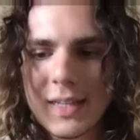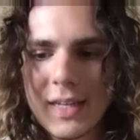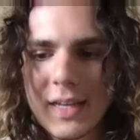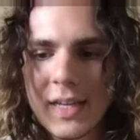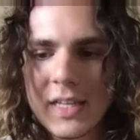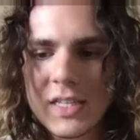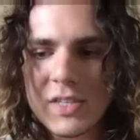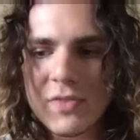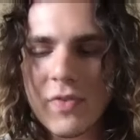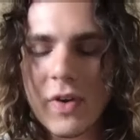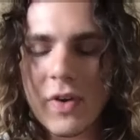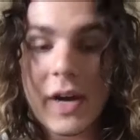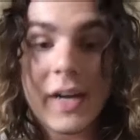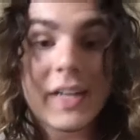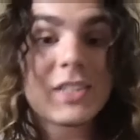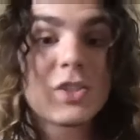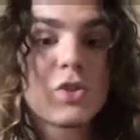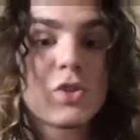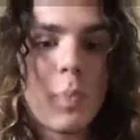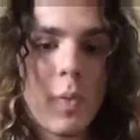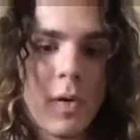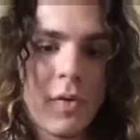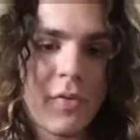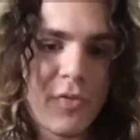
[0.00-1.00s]
it's very
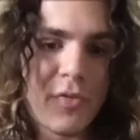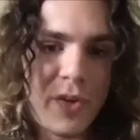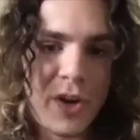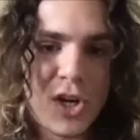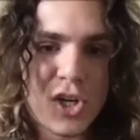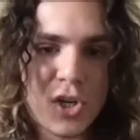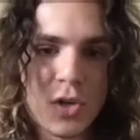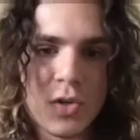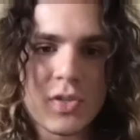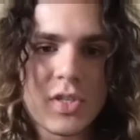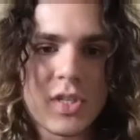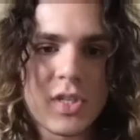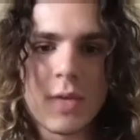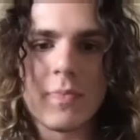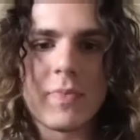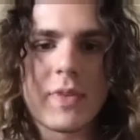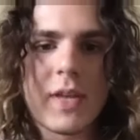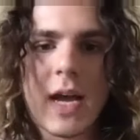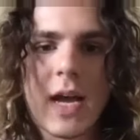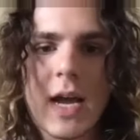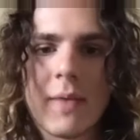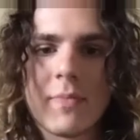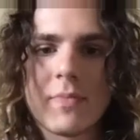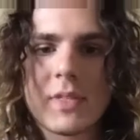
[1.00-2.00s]
superficial
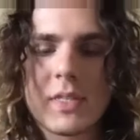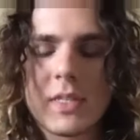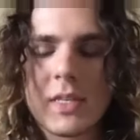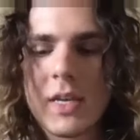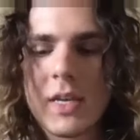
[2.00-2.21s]
sometimes